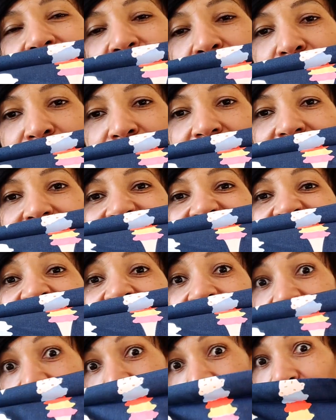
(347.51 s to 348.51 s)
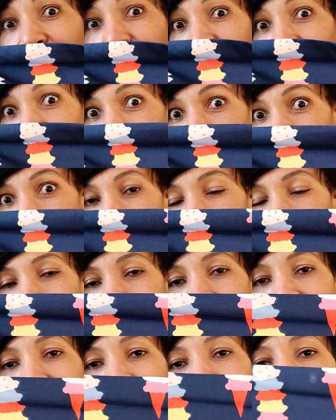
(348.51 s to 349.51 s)
Fabrics Ice
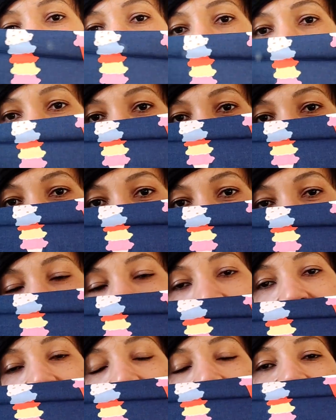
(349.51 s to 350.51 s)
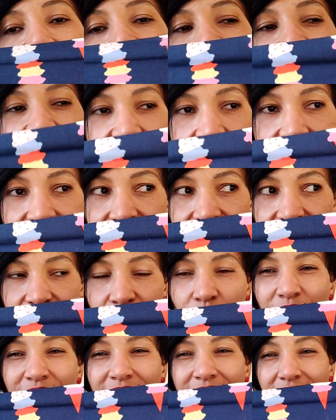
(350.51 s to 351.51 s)
Cream print, and they have
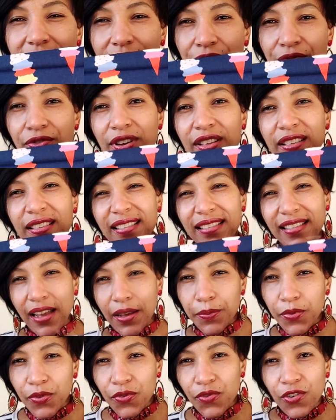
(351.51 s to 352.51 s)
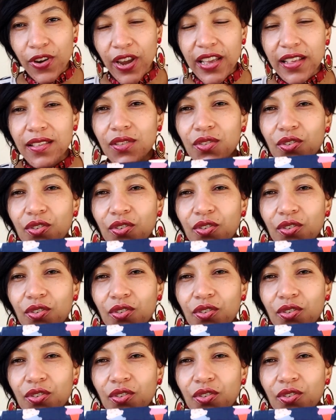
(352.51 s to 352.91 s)
this on different substrates.